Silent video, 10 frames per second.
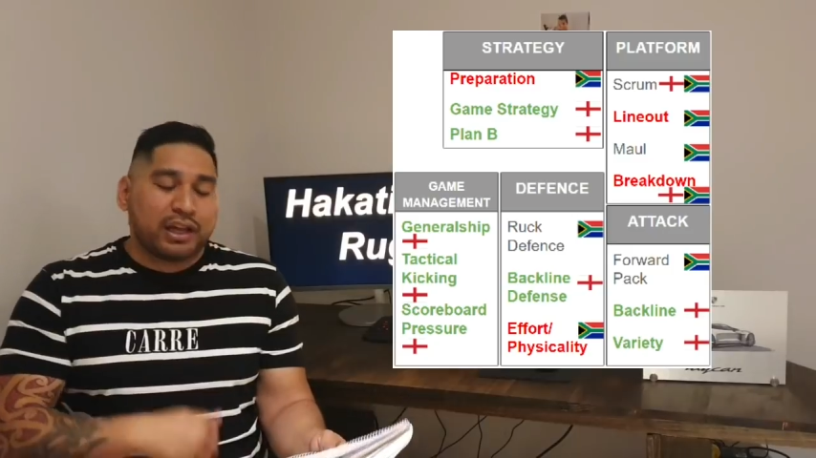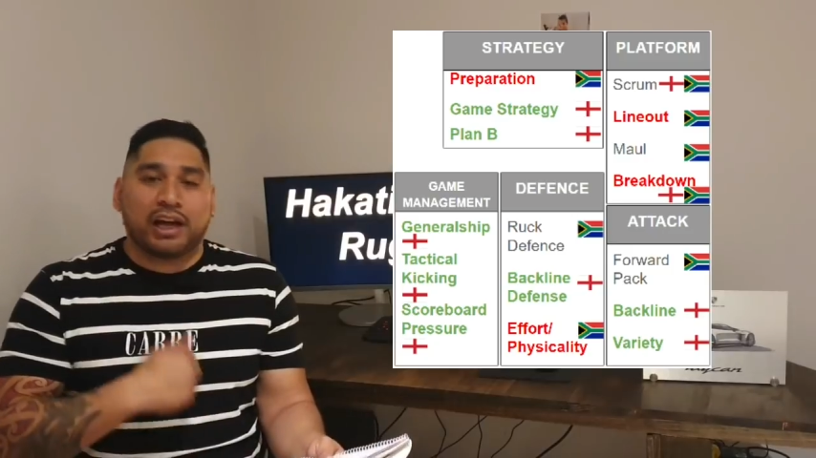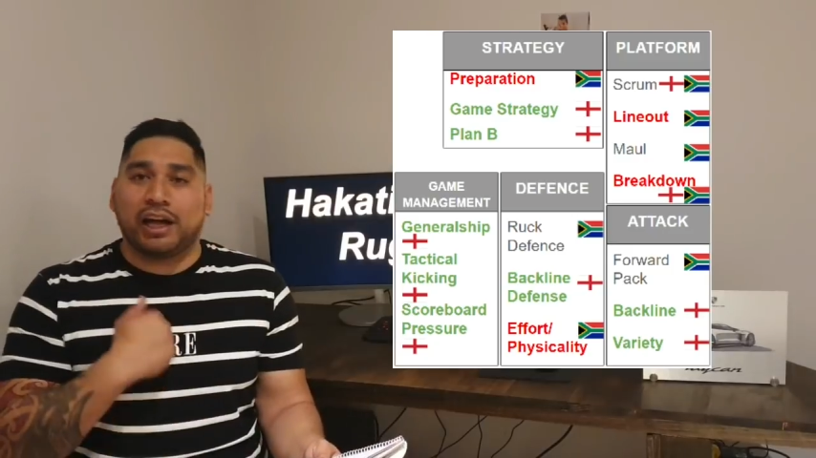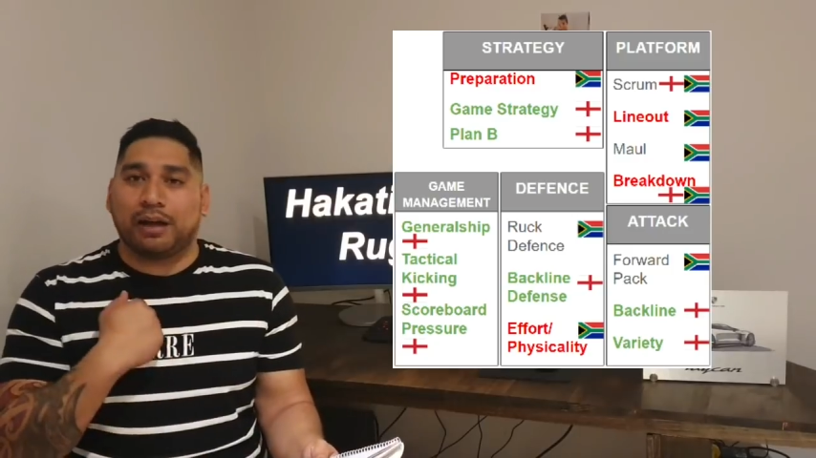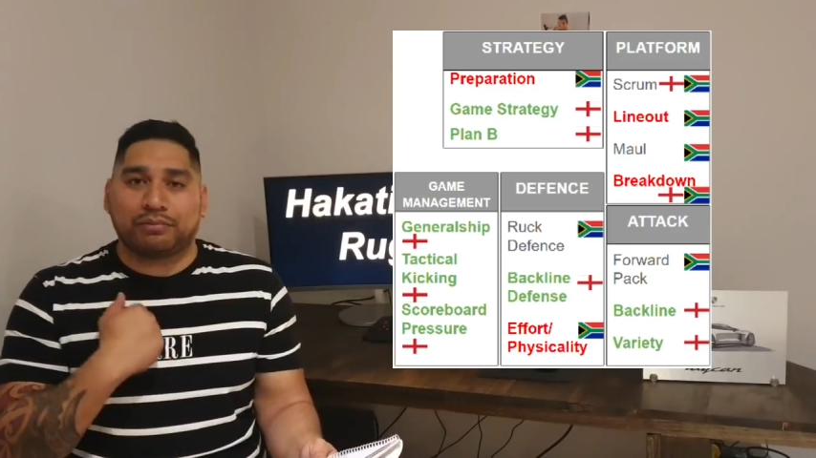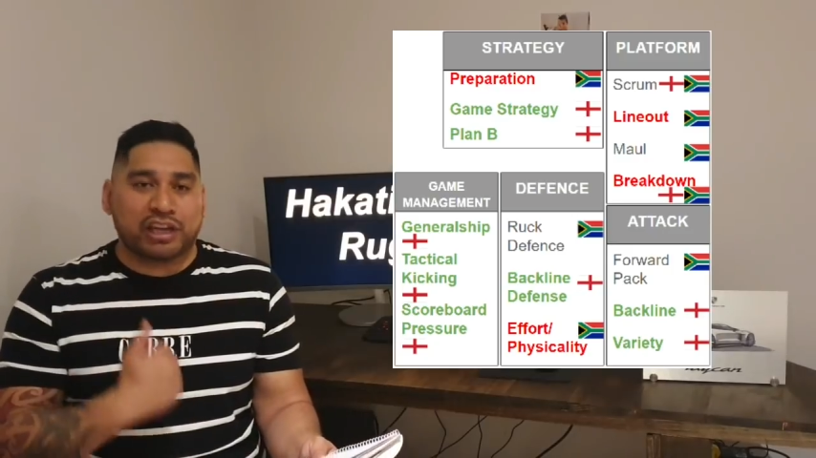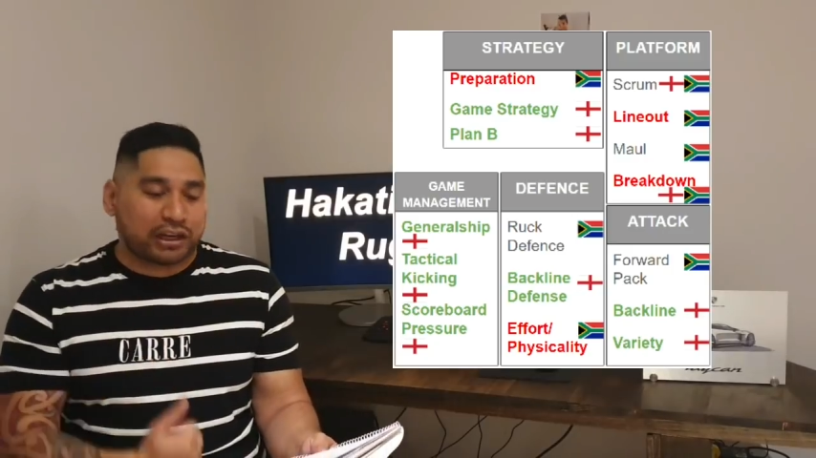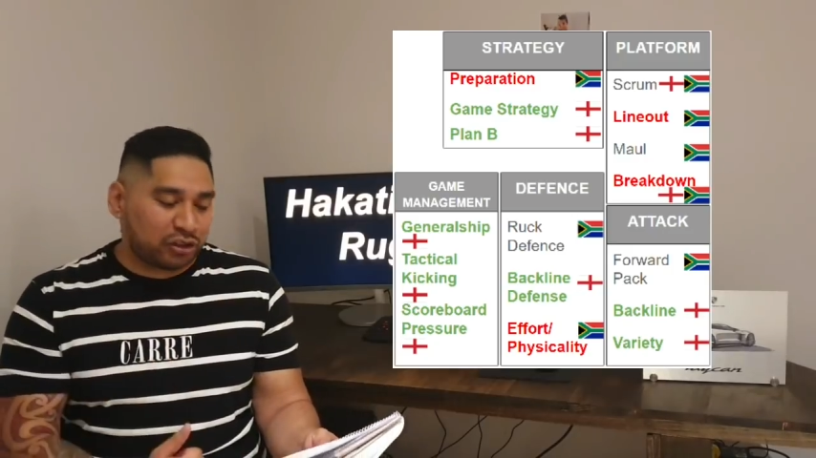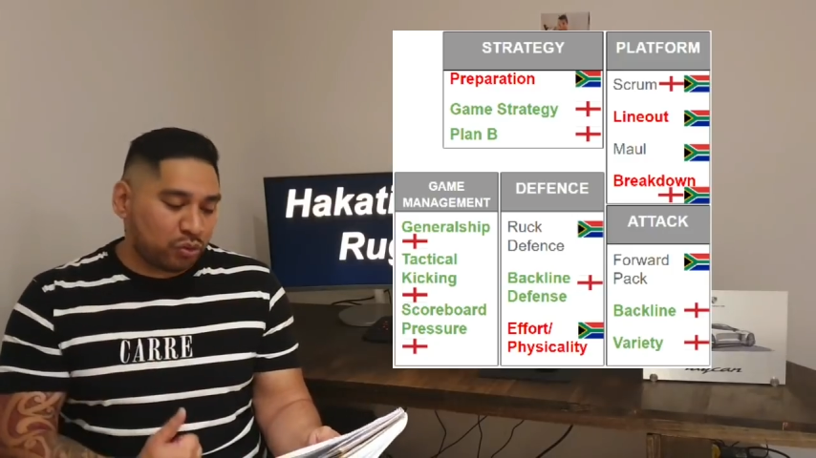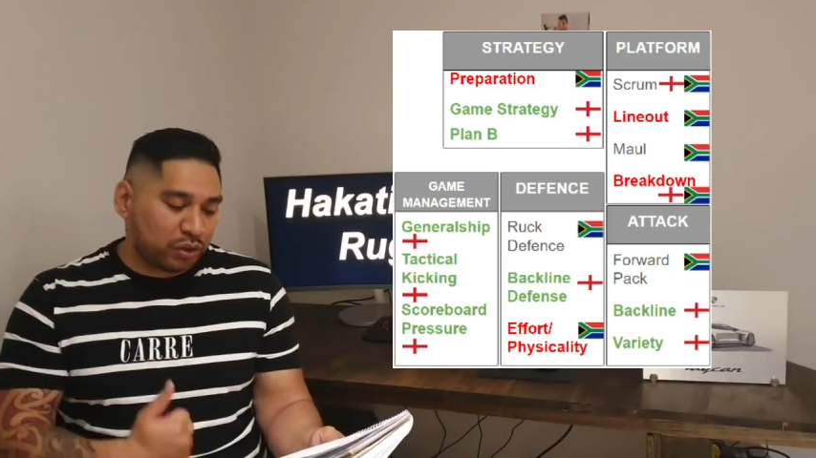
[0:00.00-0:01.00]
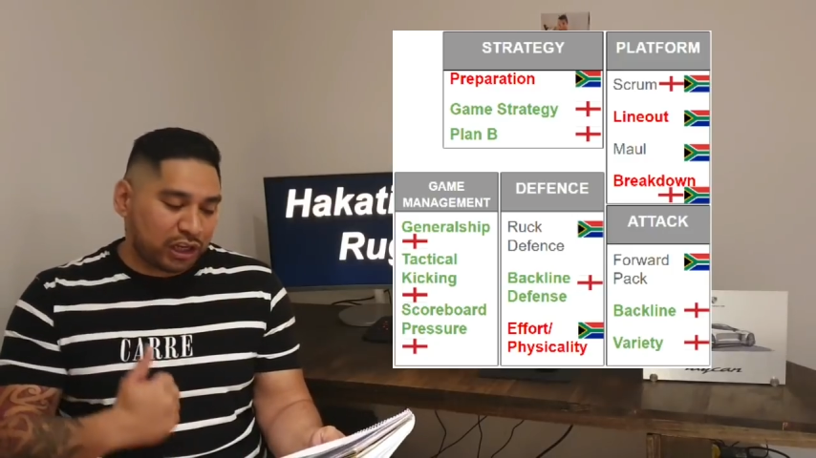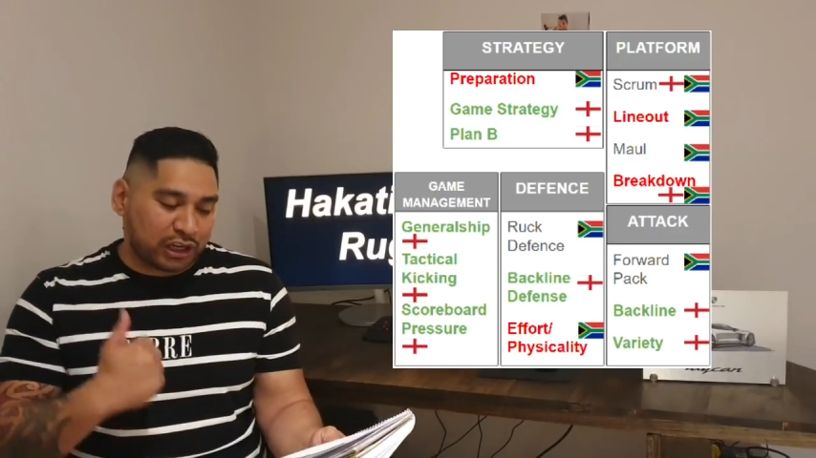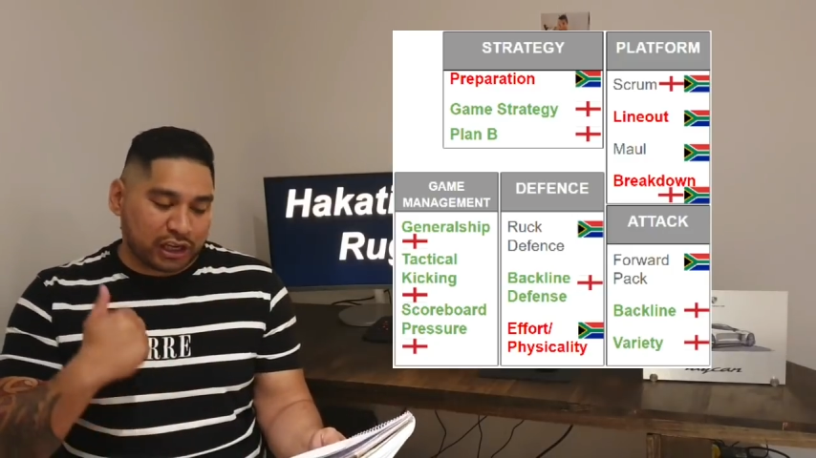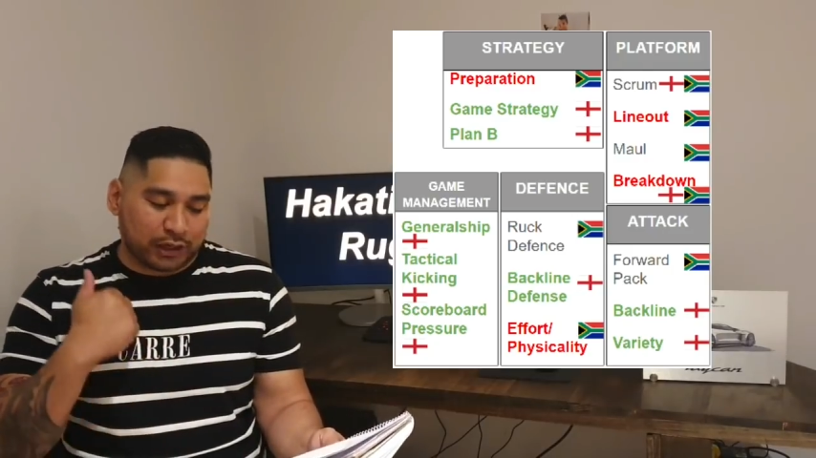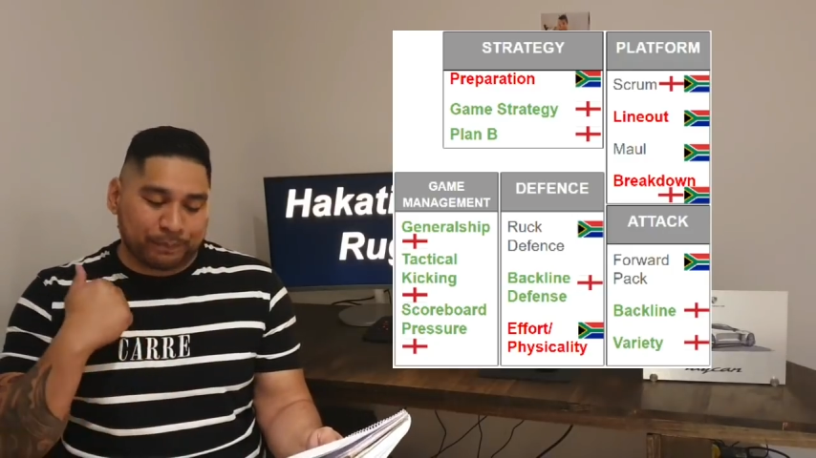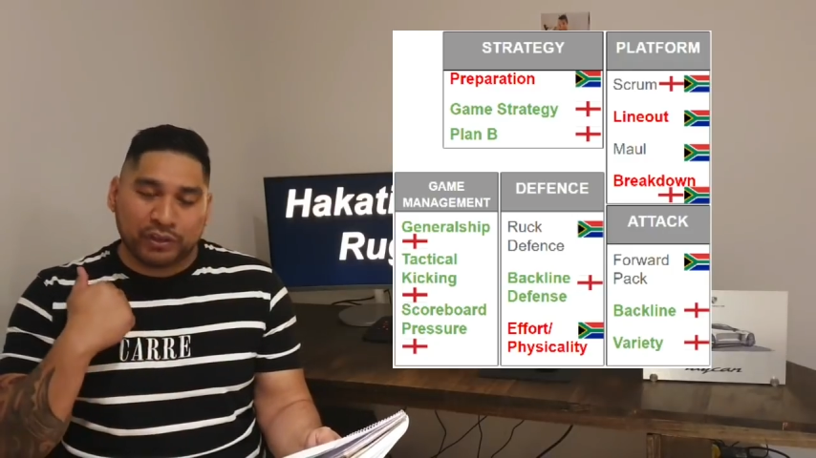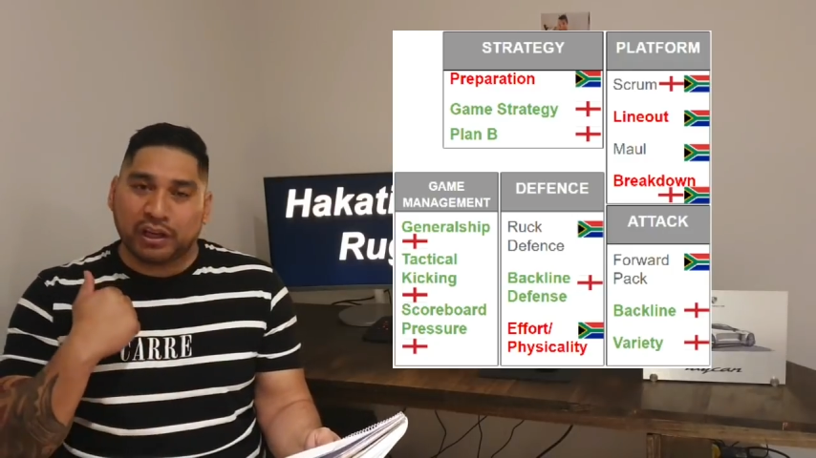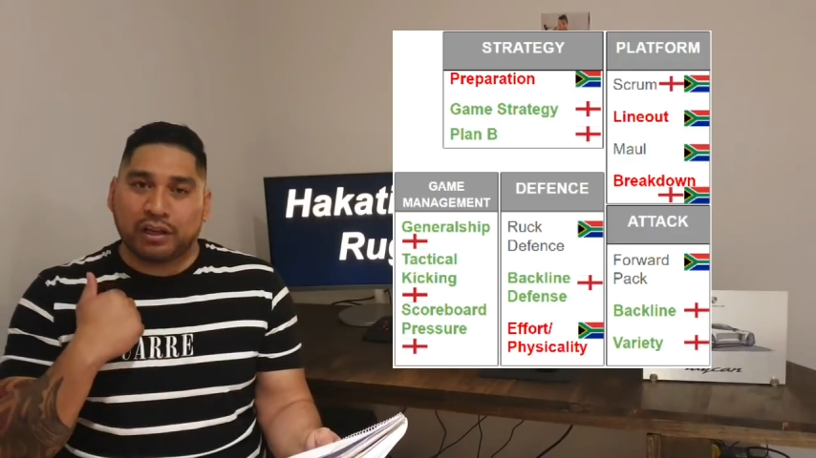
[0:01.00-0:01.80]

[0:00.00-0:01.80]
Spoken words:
Tactical kicking,